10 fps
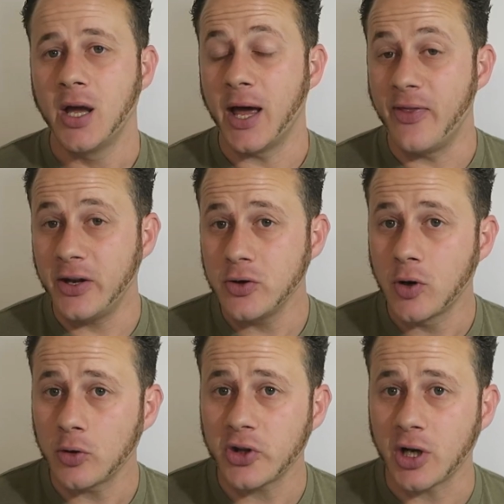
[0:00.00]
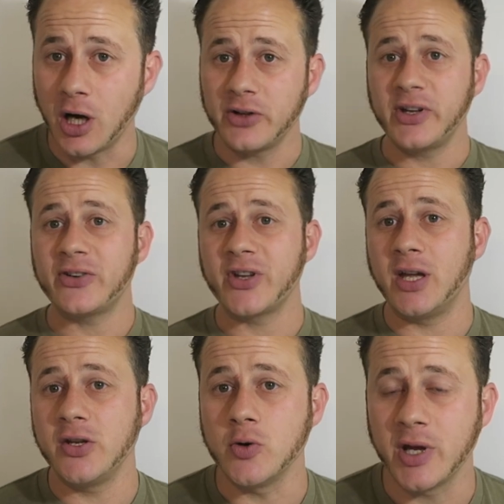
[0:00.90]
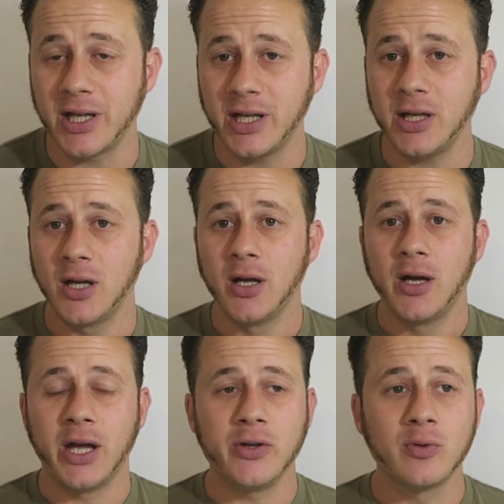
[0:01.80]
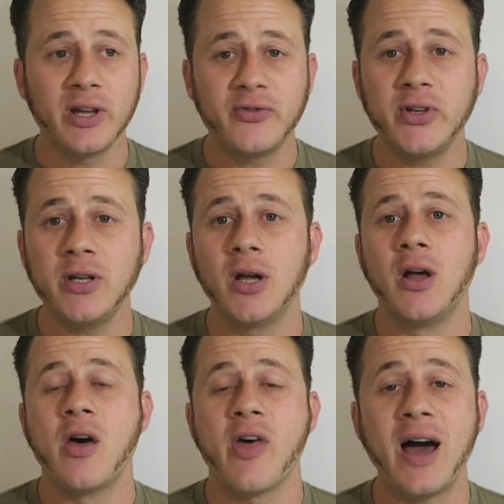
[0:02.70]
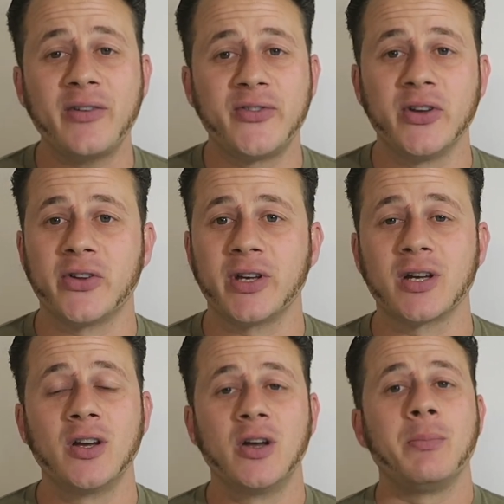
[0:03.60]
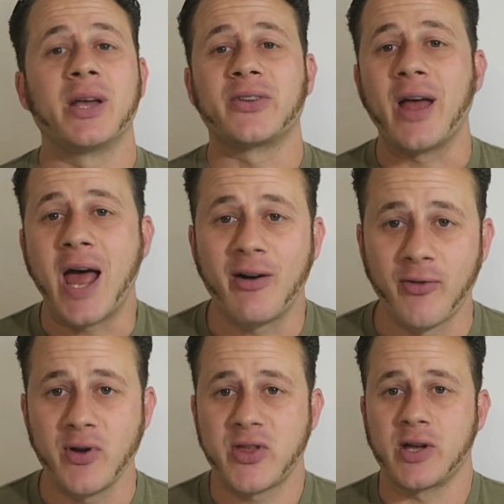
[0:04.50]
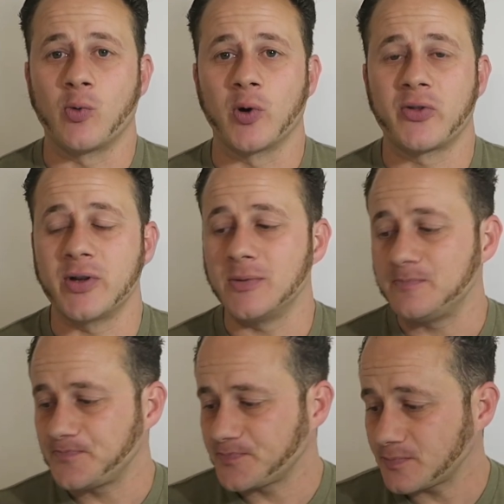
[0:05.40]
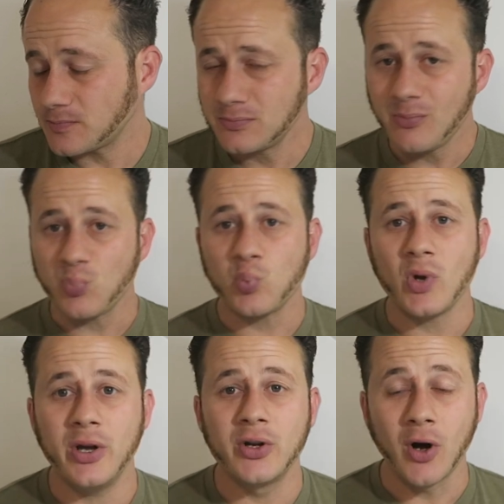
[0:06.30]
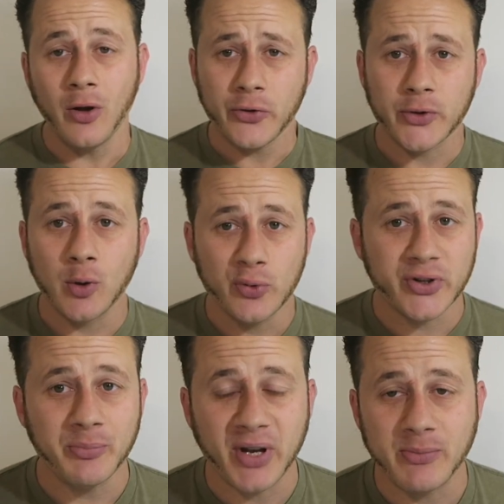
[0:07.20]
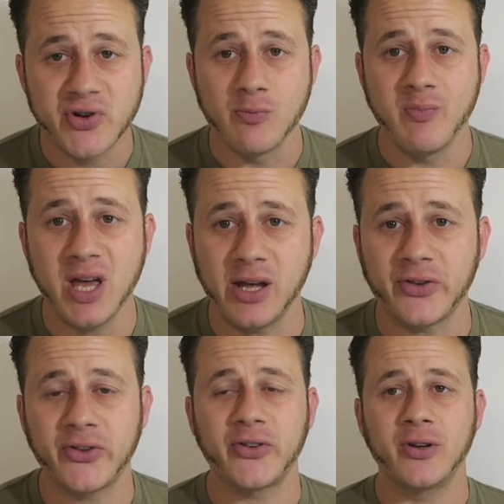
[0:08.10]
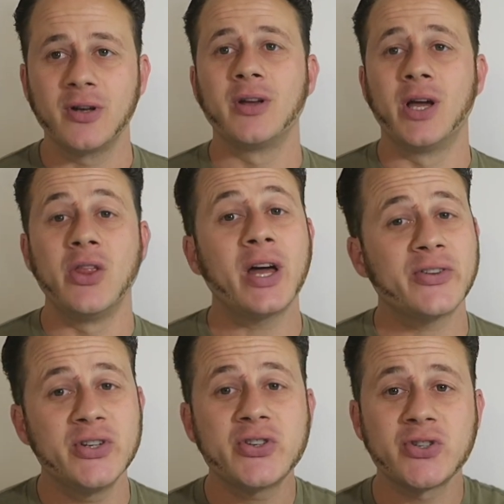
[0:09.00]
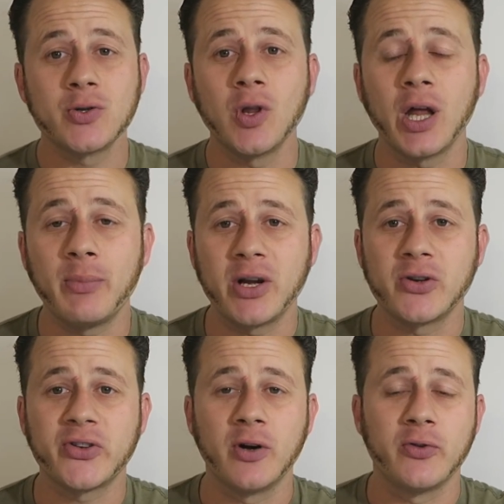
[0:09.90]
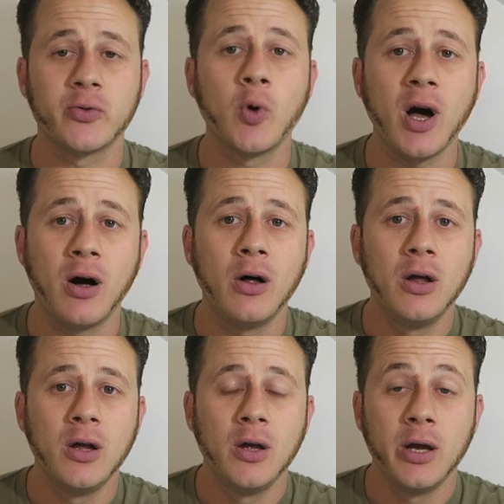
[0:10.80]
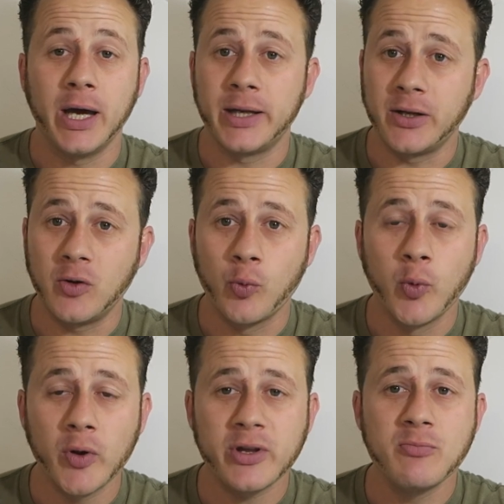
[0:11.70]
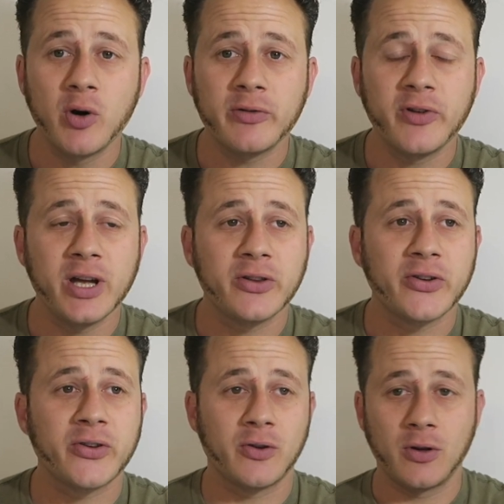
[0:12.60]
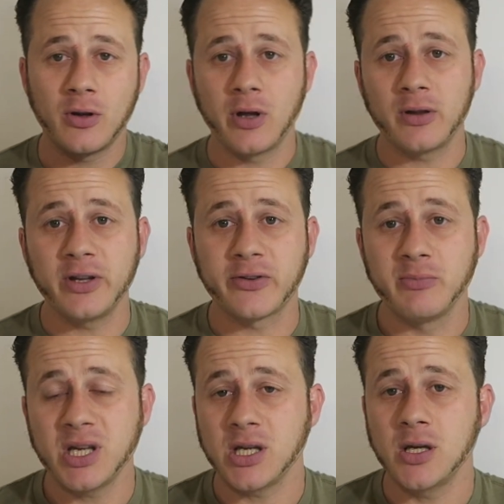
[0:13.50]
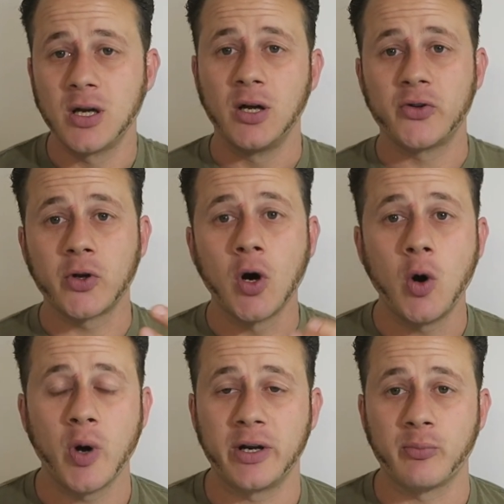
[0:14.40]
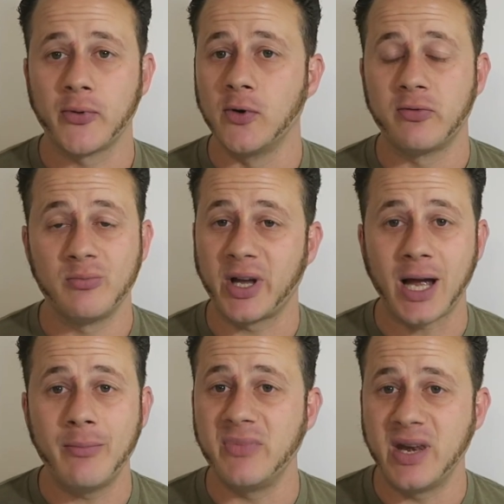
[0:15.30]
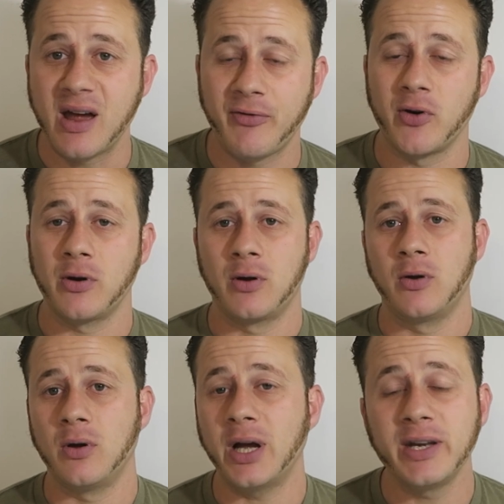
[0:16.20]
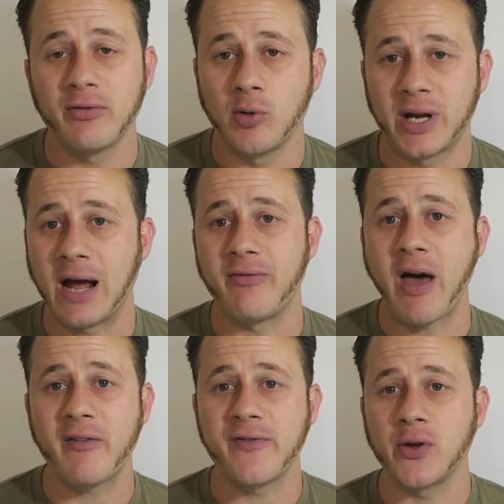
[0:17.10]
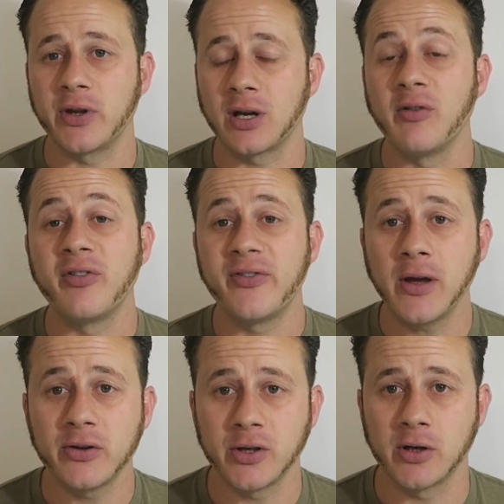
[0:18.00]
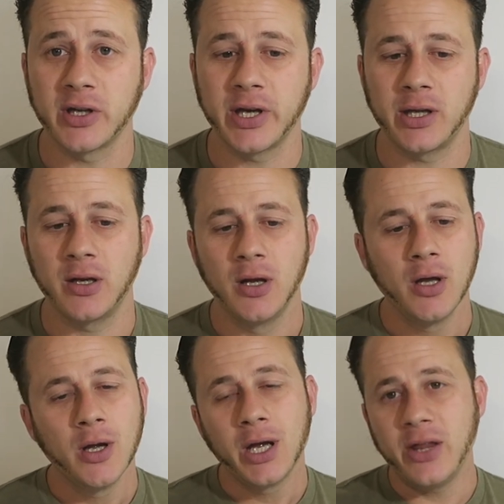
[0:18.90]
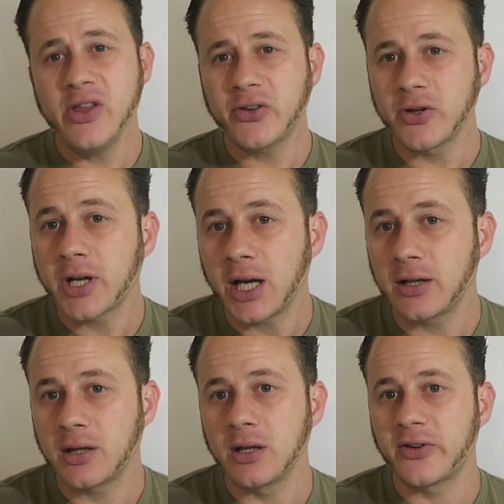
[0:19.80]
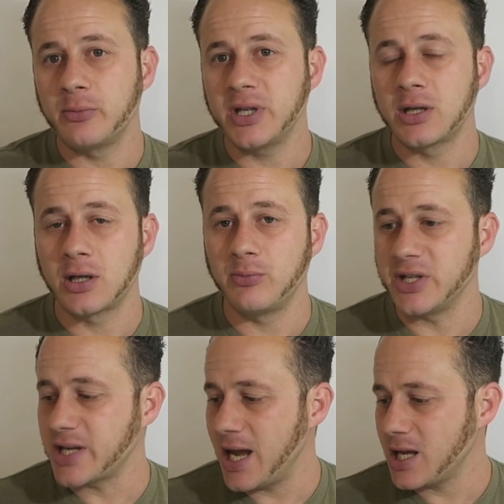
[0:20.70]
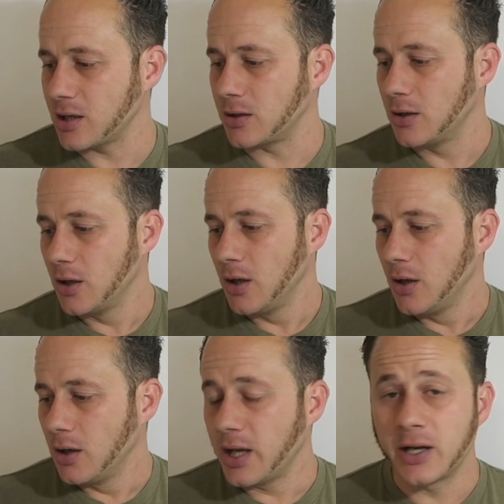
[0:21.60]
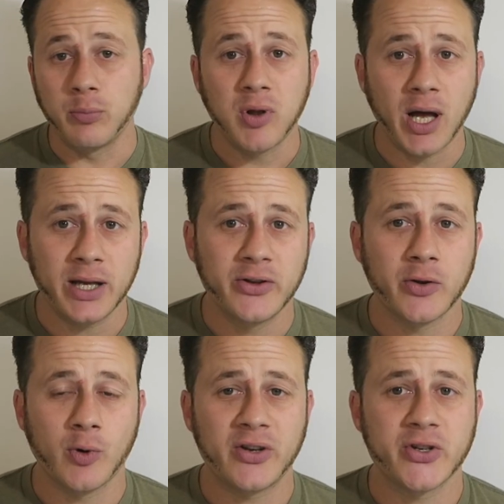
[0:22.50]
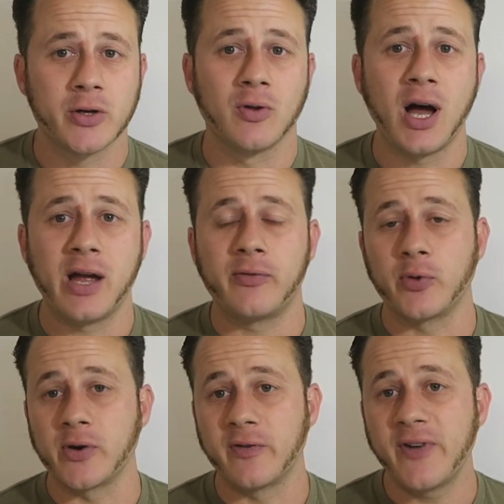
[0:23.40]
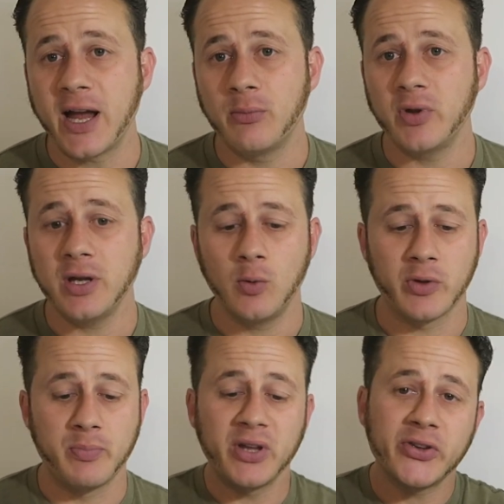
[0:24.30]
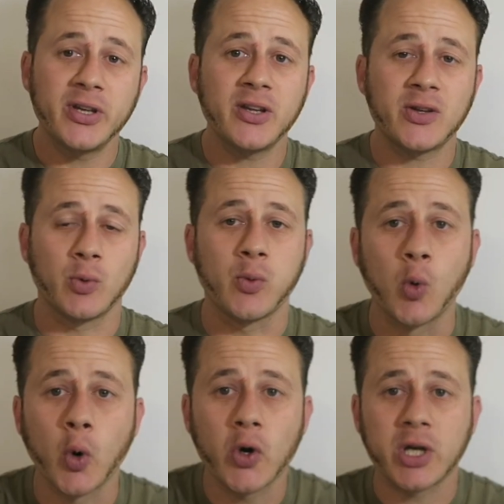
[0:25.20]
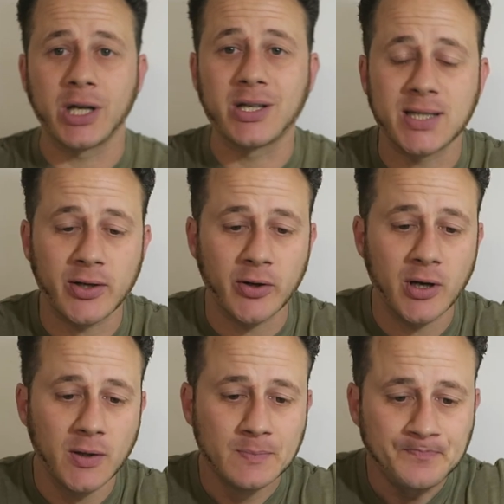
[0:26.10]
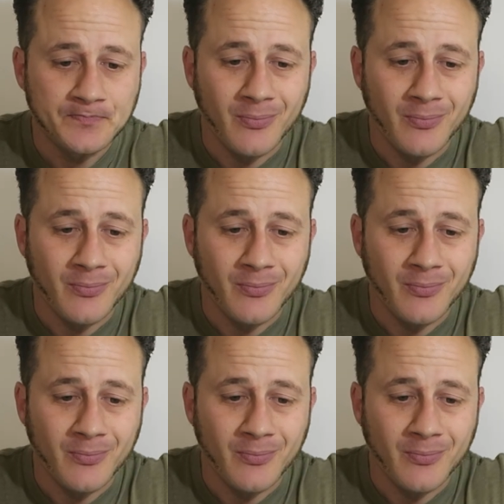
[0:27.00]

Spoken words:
and then you go to the contest and you hit it and you lift it, that feeling makes everything worth it. And also, sometimes you miss, and that teaches you a lot about yourself as well. And it really motivates, at least me, to go and improve. I'm like, I never want to have that feeling of failure again. And these are the kind of things that can be taken and applied to the rest of your life, with your family, with business, with work, etc.